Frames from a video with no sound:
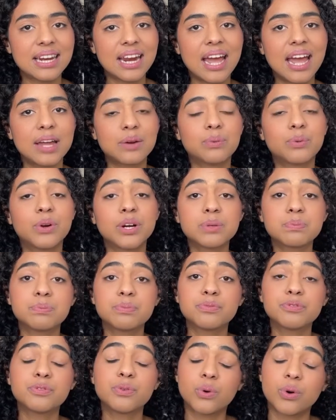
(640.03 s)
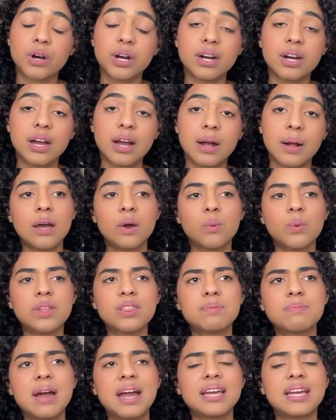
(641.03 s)
I had worked for uh, with
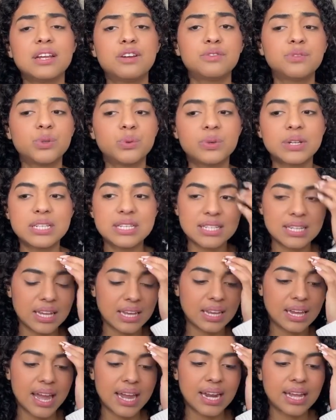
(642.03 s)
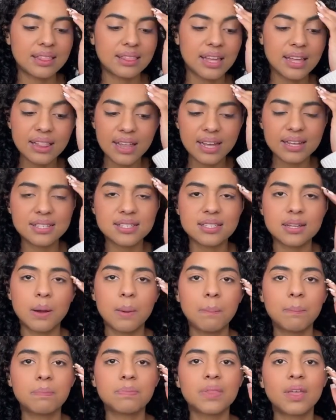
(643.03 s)
my influencing and I think like
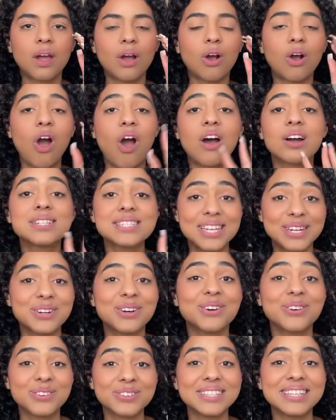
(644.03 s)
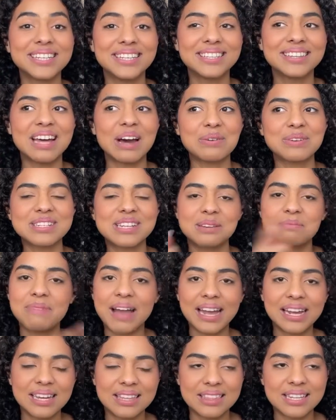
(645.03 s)
some content only that was like
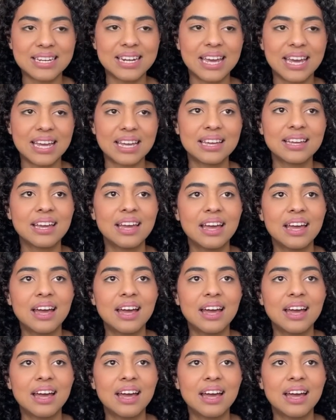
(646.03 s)
back in the day,